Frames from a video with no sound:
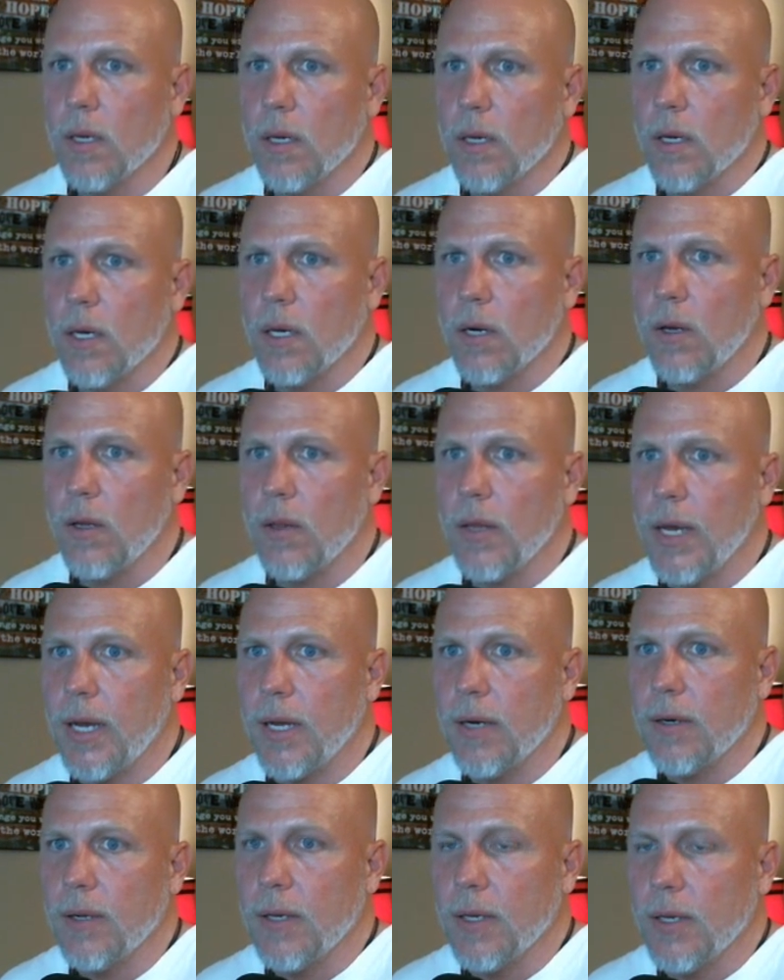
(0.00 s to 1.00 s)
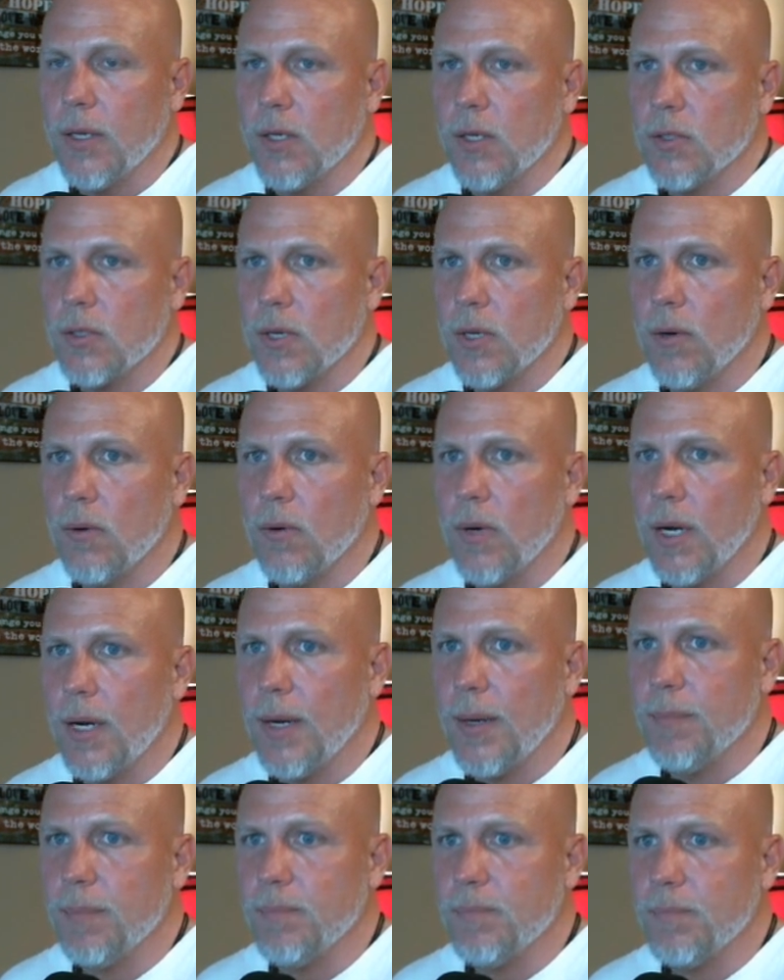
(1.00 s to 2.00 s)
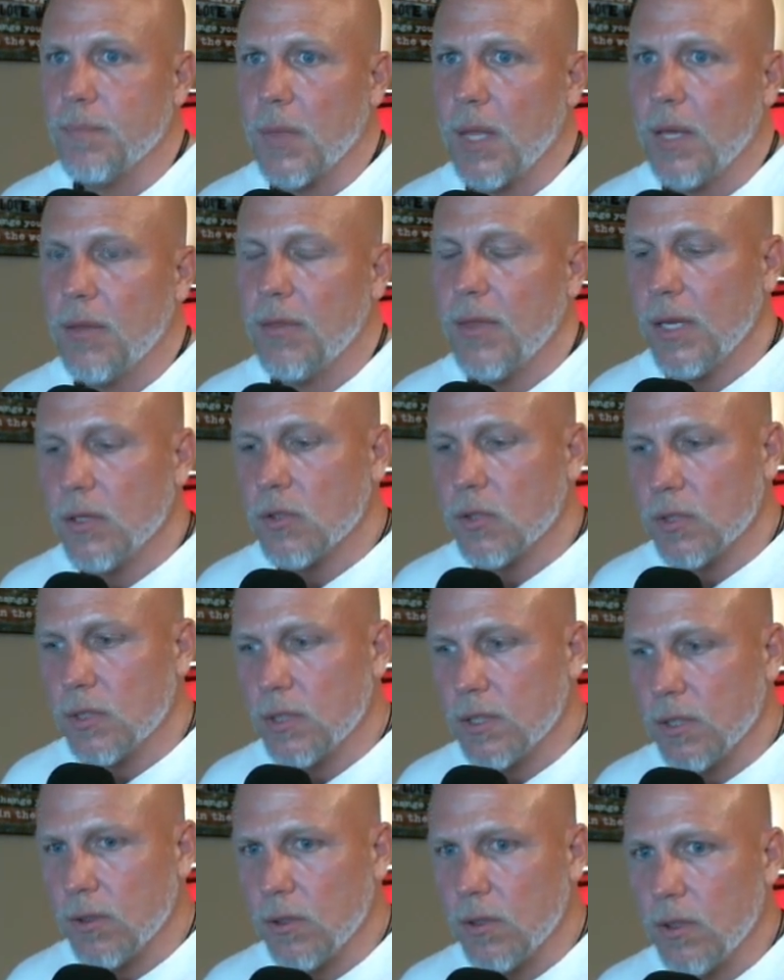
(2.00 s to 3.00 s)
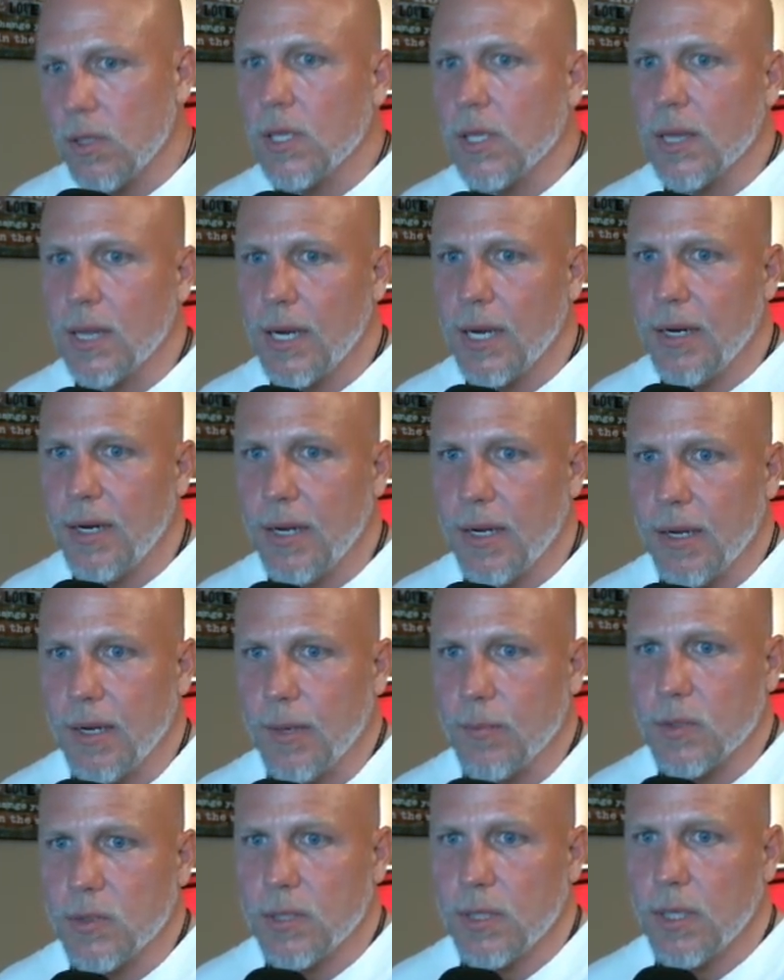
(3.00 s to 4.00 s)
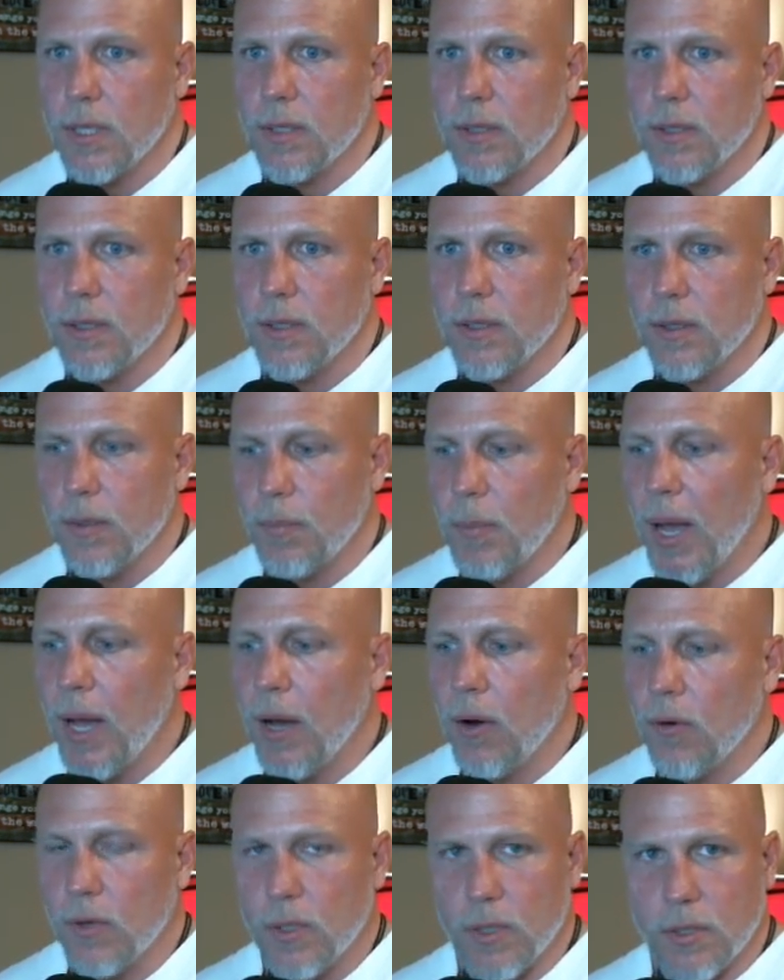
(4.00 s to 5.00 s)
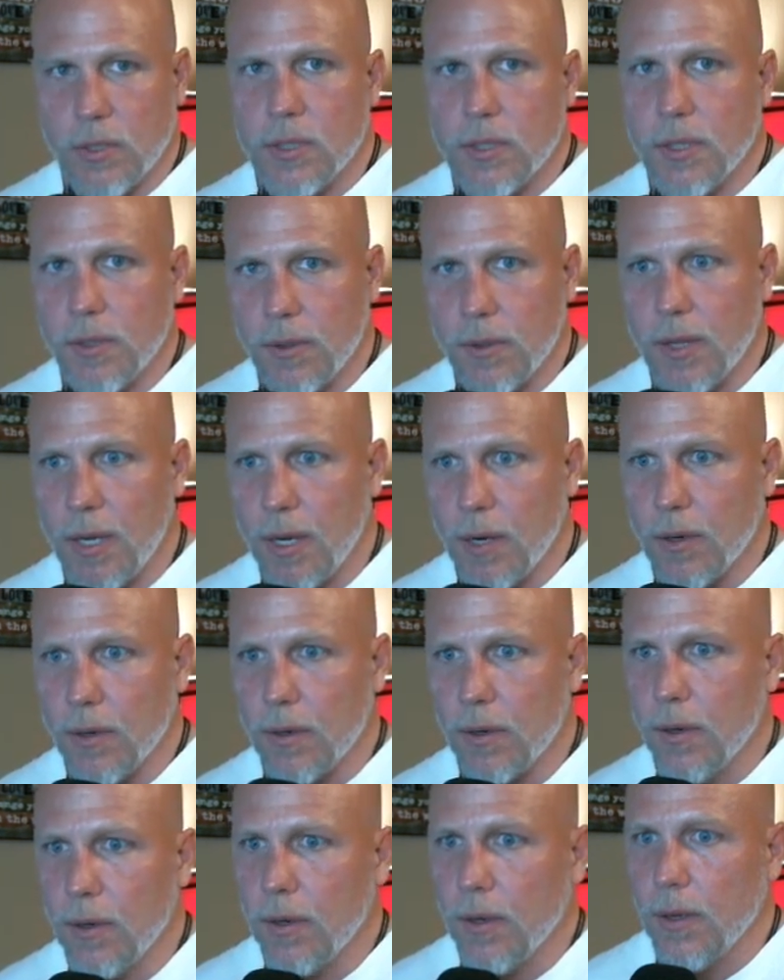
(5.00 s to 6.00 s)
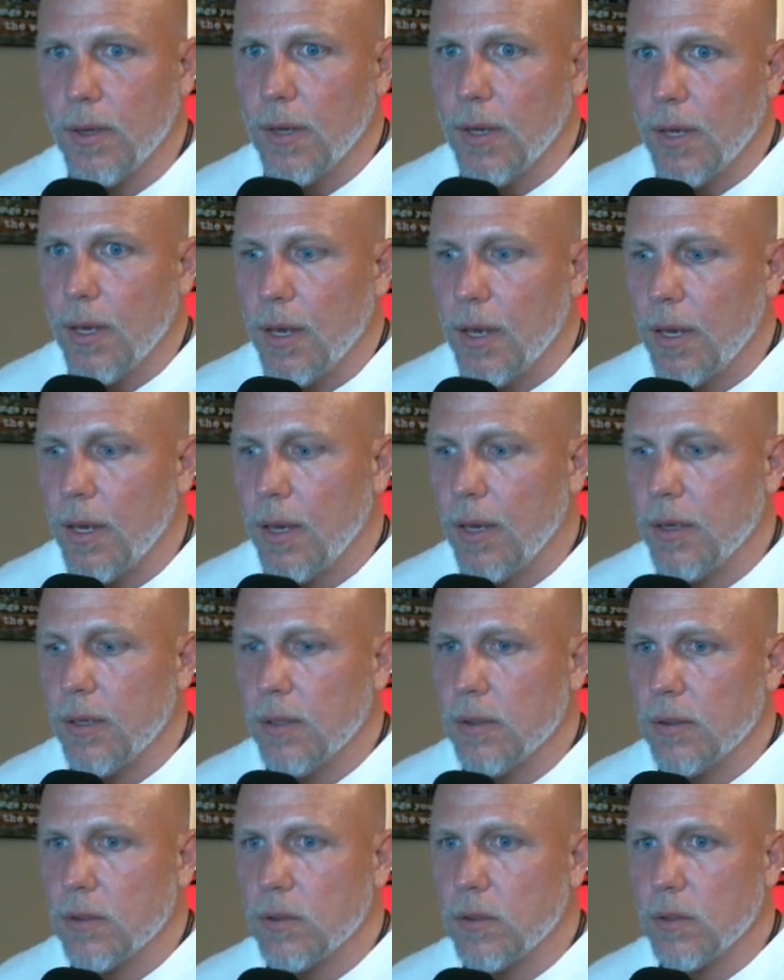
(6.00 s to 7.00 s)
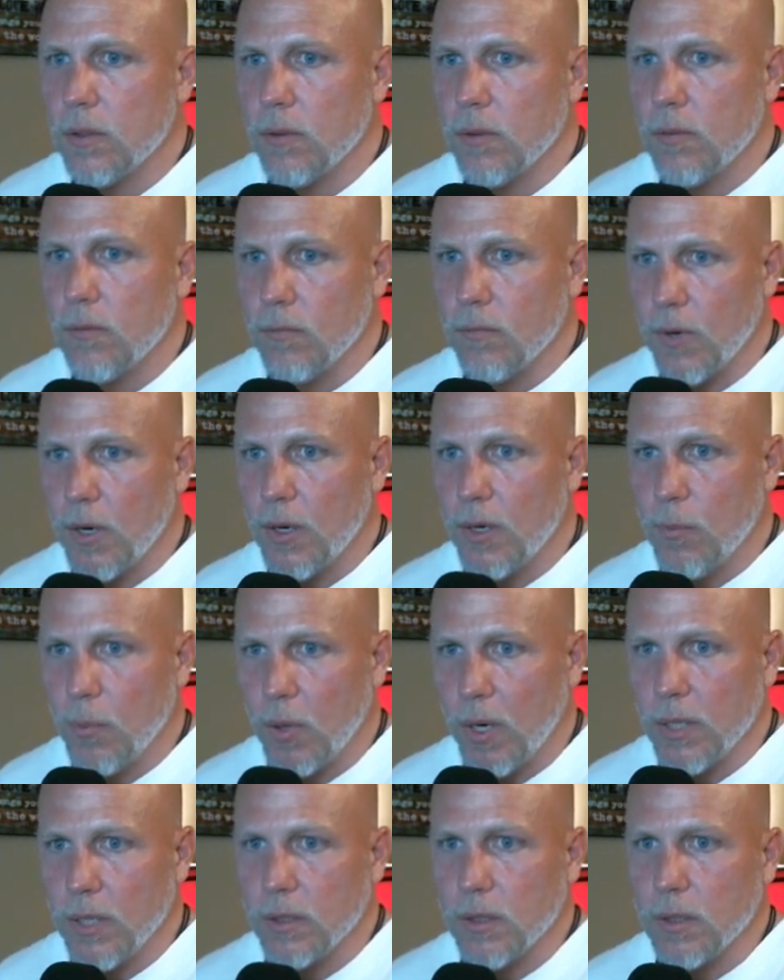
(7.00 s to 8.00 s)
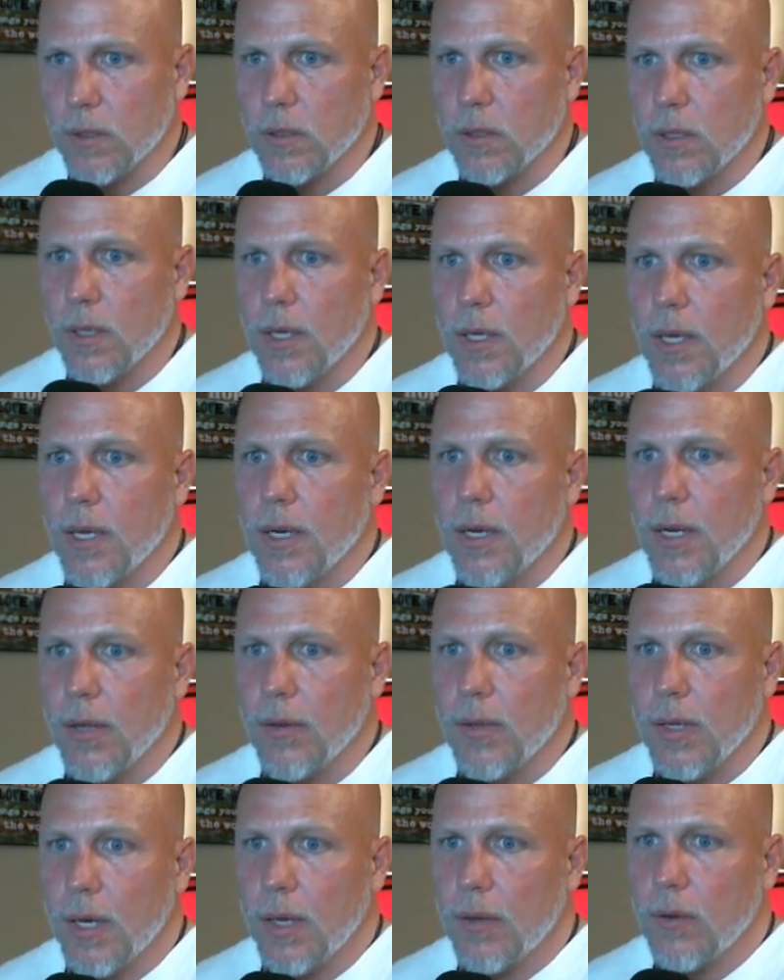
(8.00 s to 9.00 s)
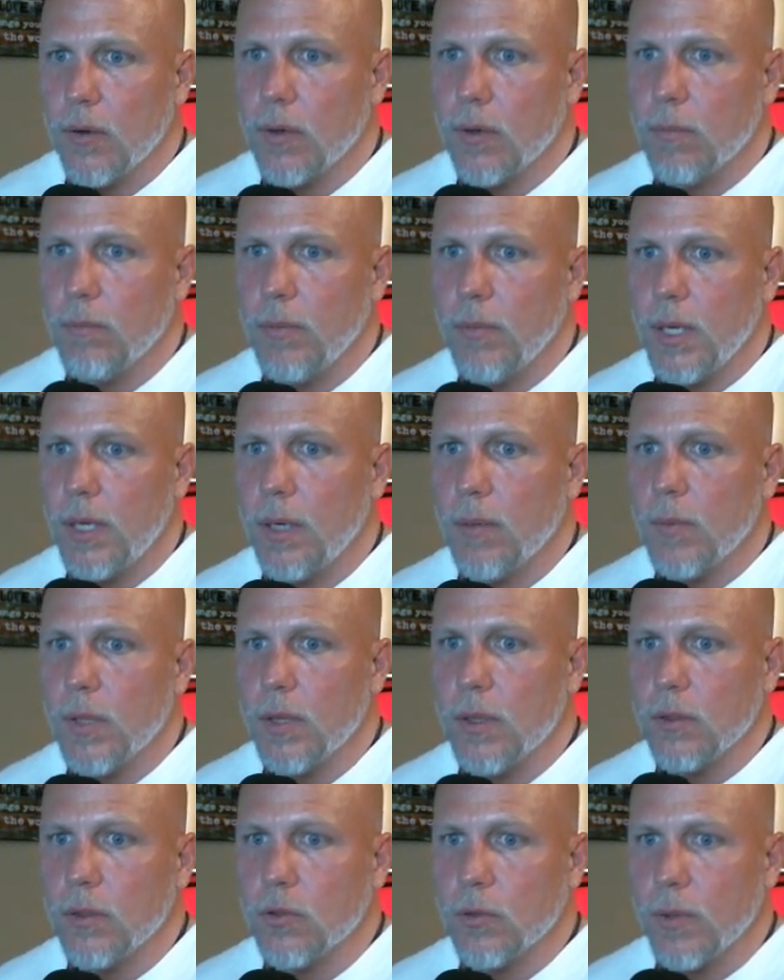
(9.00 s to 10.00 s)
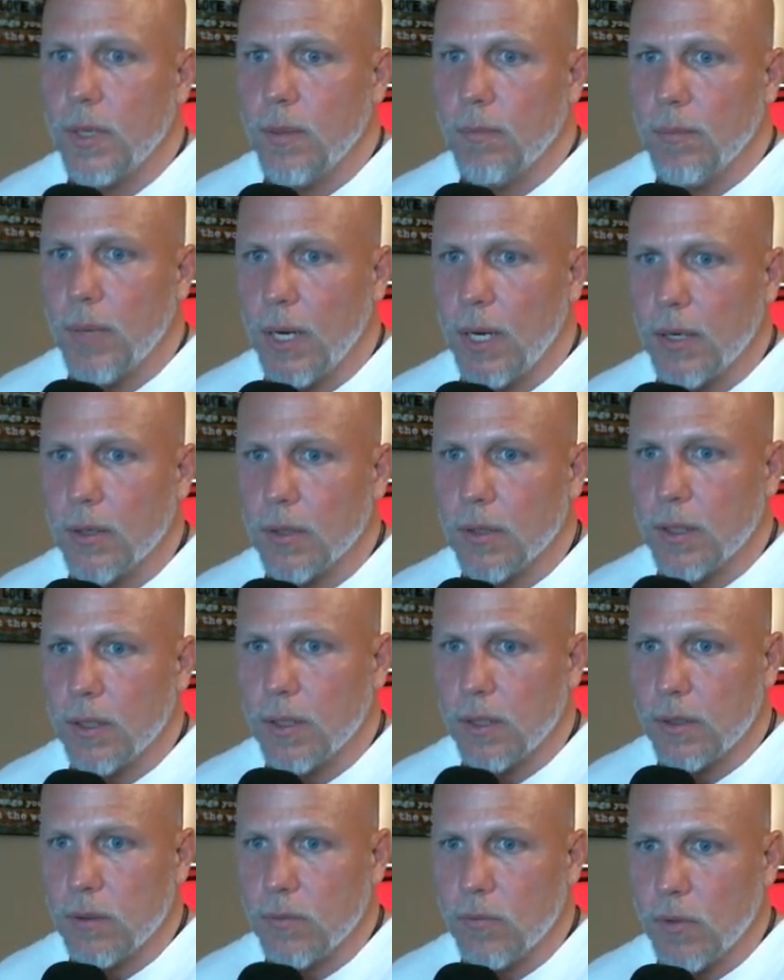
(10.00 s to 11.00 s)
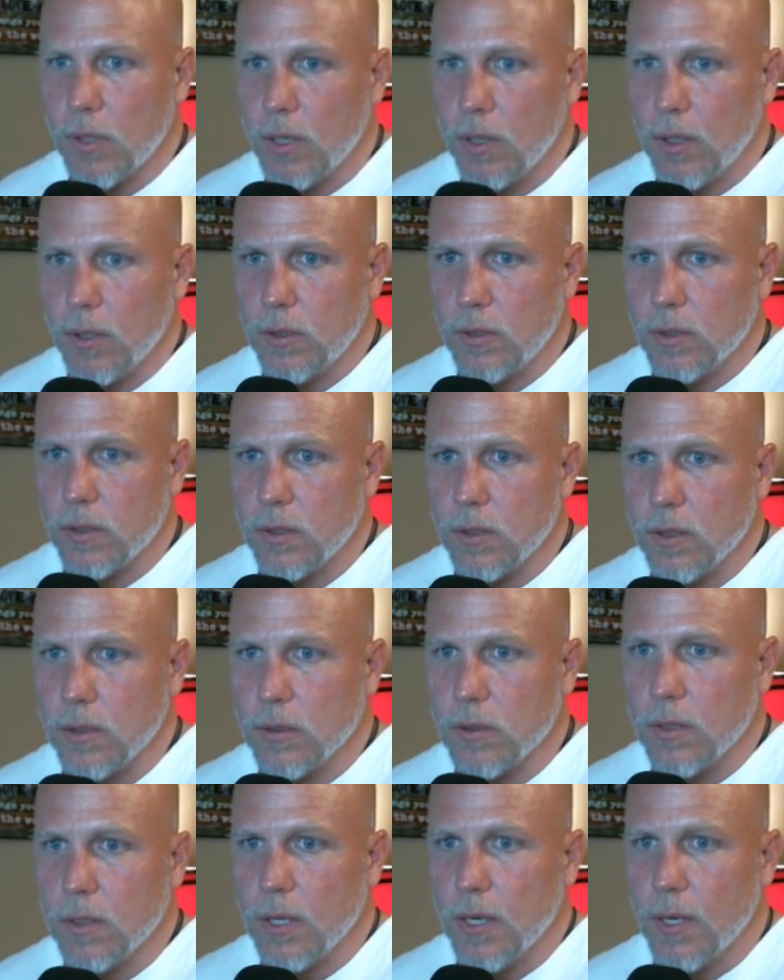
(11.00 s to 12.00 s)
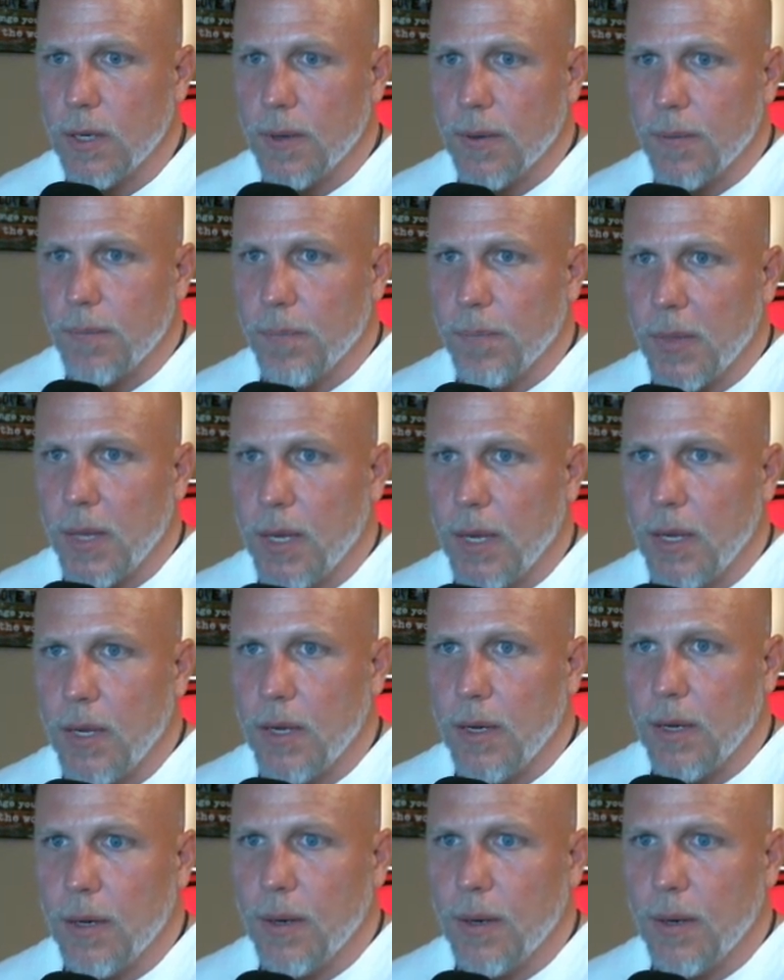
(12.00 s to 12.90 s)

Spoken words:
and all that. So, things are still lighting up. The power is still there and still very present. Now, the other meme in the DreamBot or the collective unconscious is a